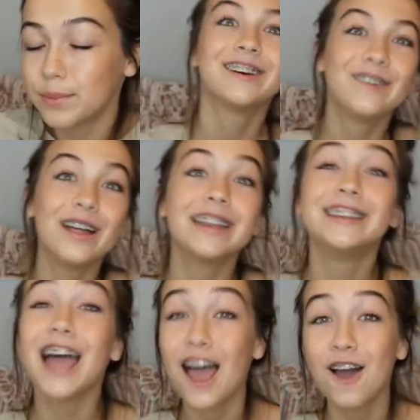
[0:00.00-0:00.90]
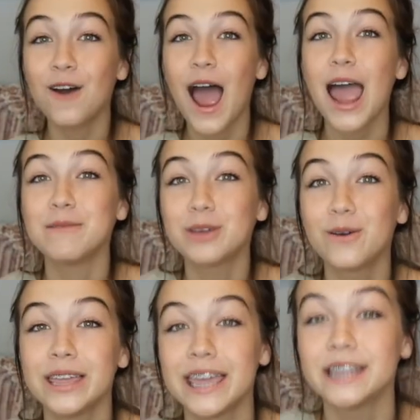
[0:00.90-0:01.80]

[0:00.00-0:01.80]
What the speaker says: So now I'm going